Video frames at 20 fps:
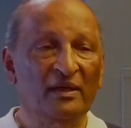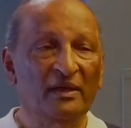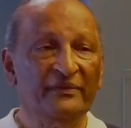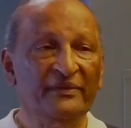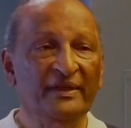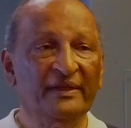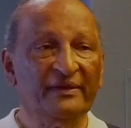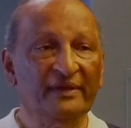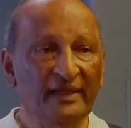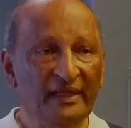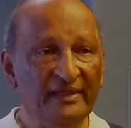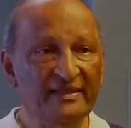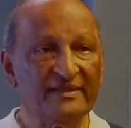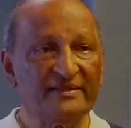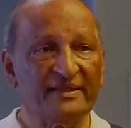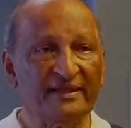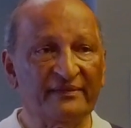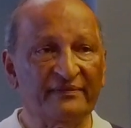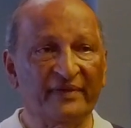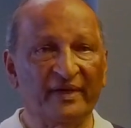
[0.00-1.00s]
The
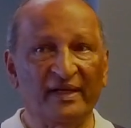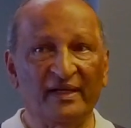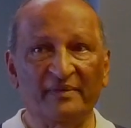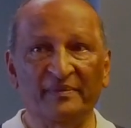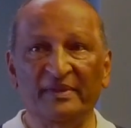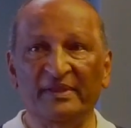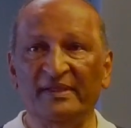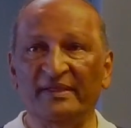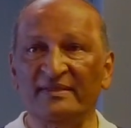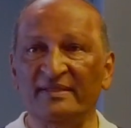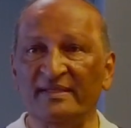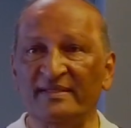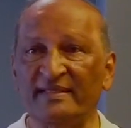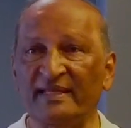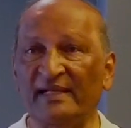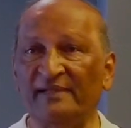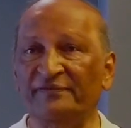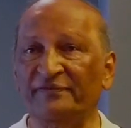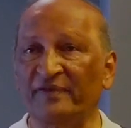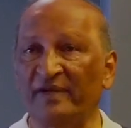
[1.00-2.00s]
religious environment is a
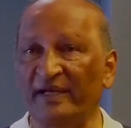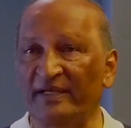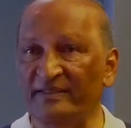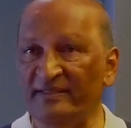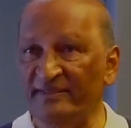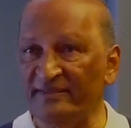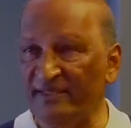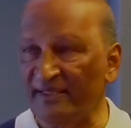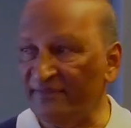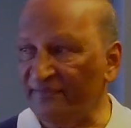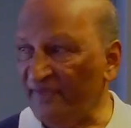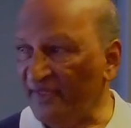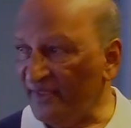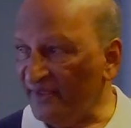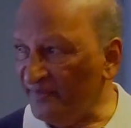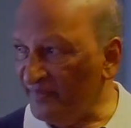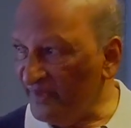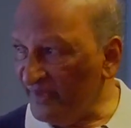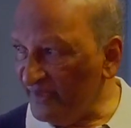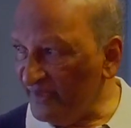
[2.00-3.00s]
self-righteous environment.